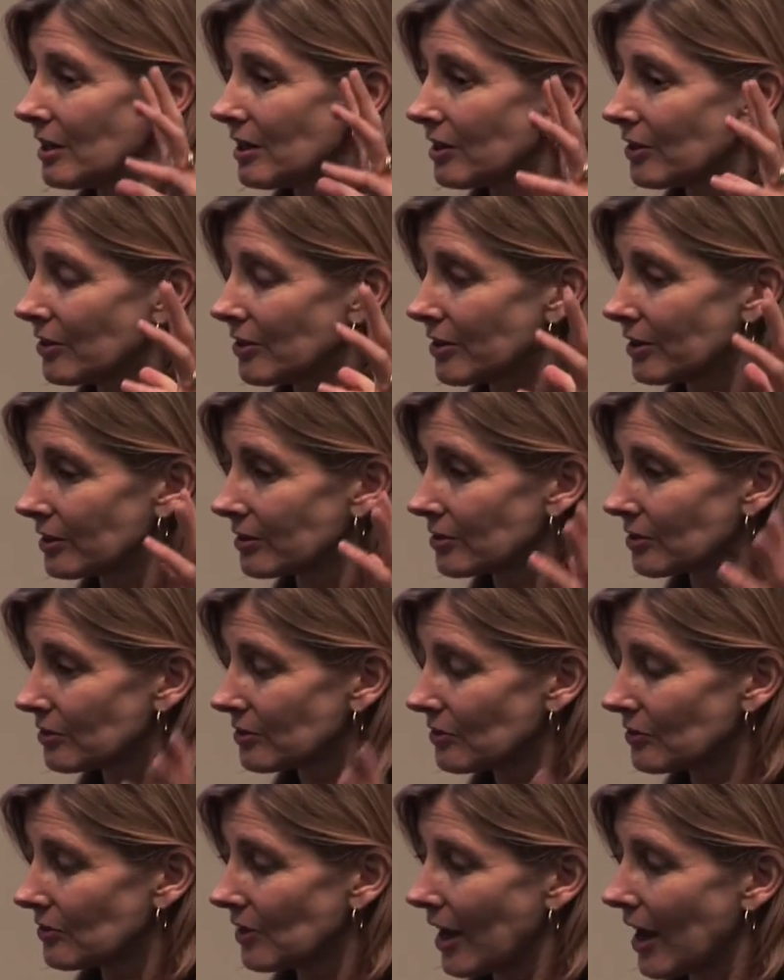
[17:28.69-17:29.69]
the
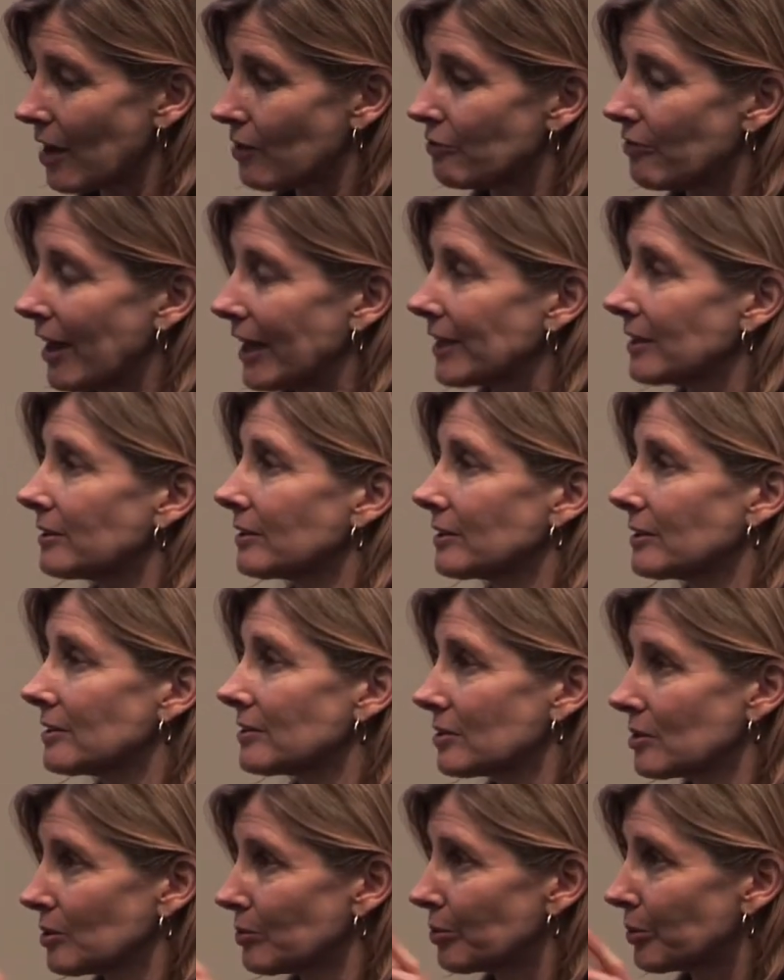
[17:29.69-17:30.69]
how vital it
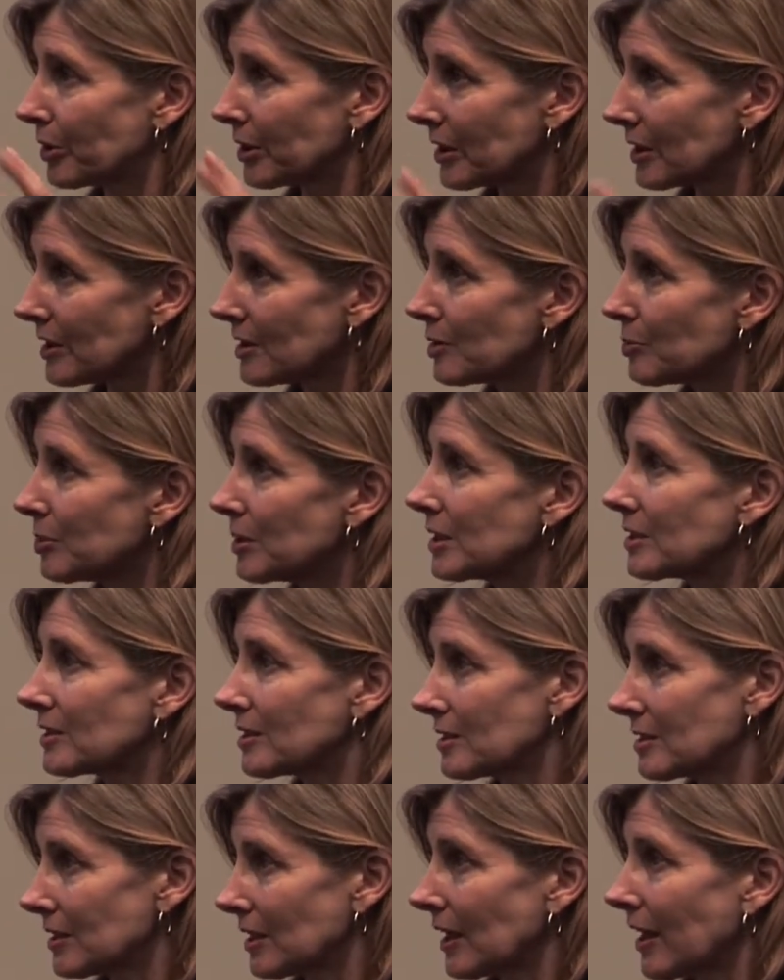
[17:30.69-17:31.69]
is to bring these
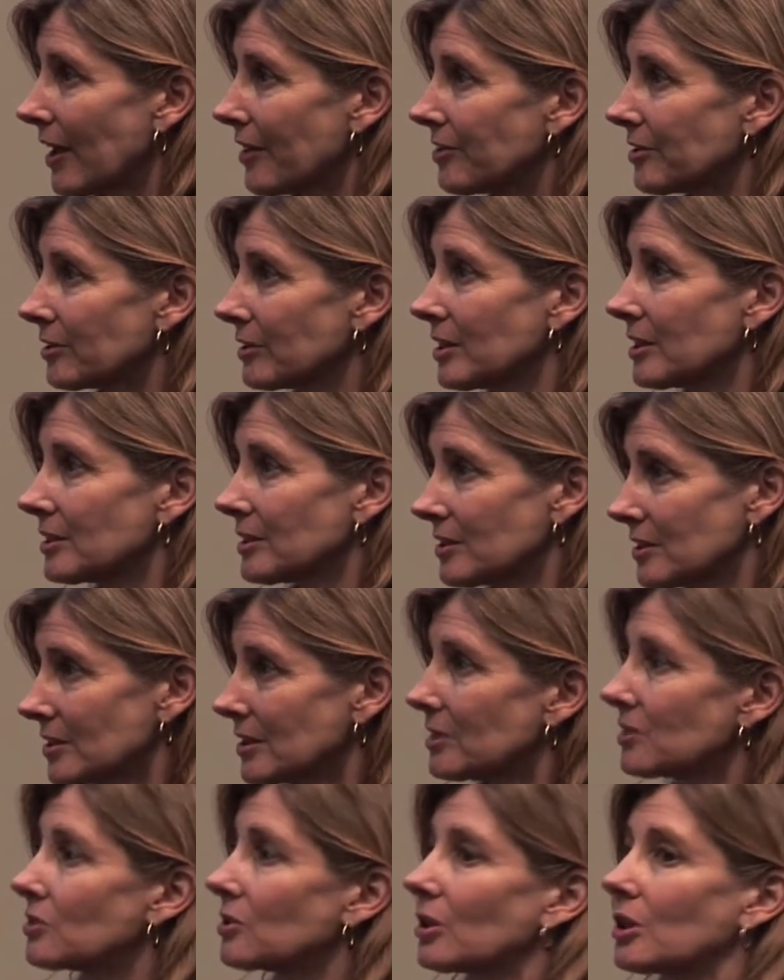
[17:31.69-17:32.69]
pieces together and to
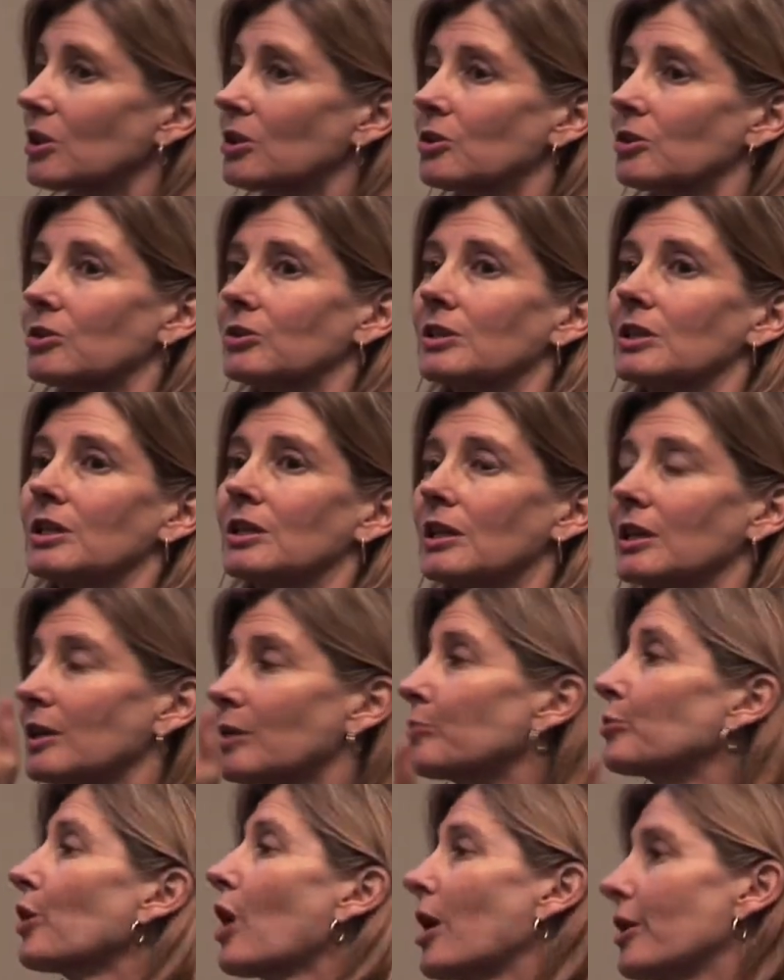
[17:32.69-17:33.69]
see security in a
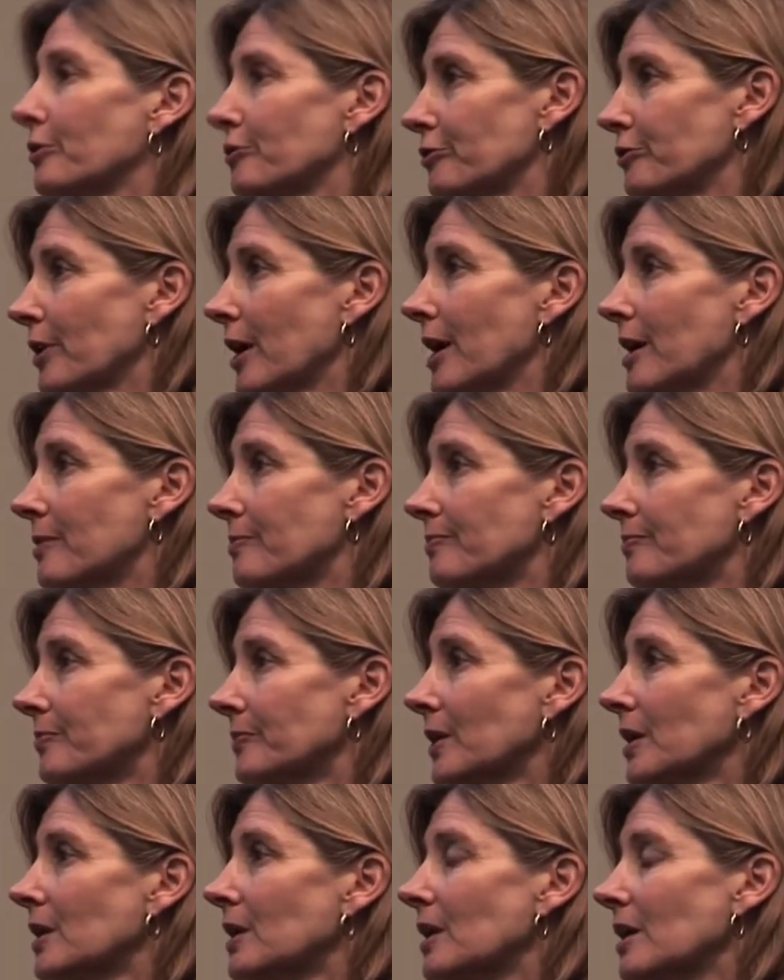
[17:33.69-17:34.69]
broader frame
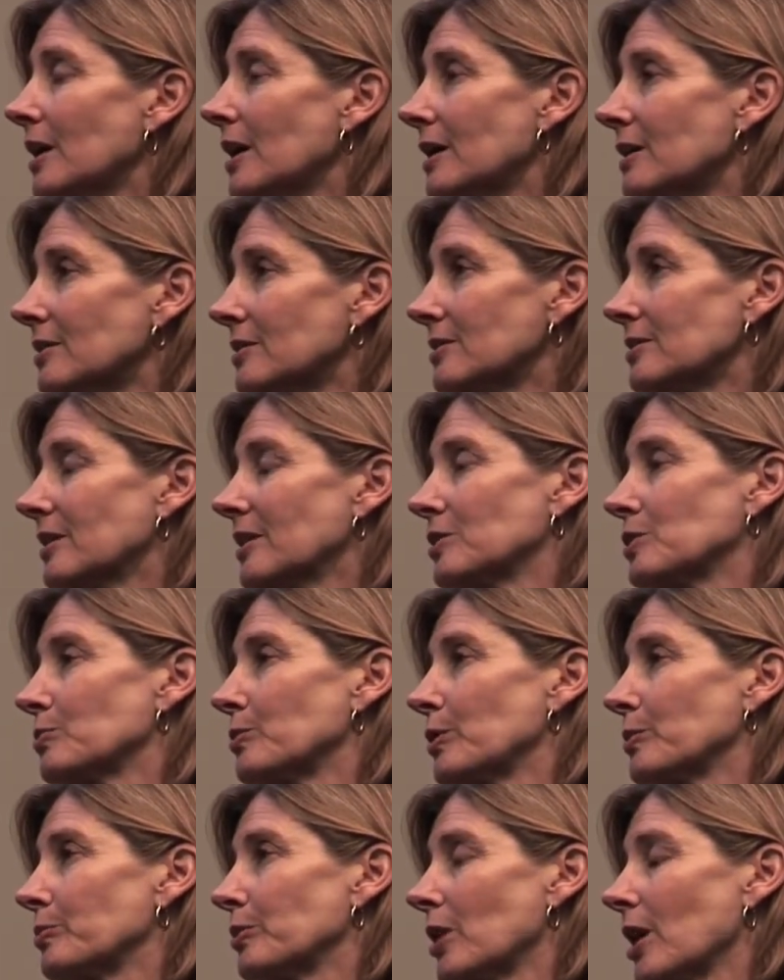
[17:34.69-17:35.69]
and discuss
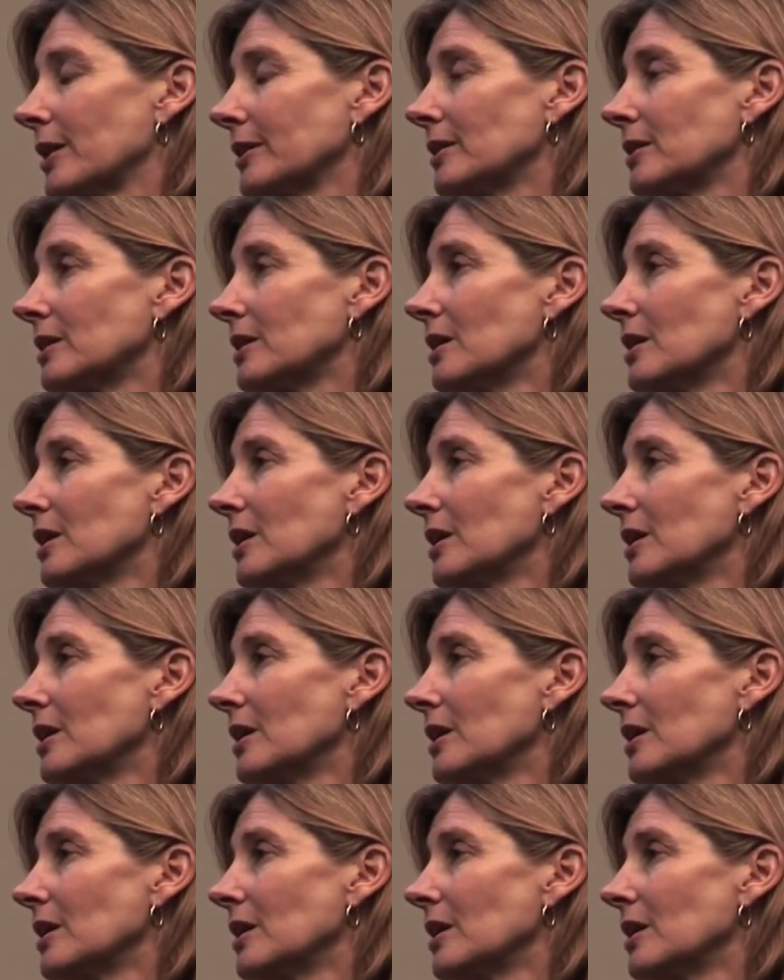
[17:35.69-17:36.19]
more broadly.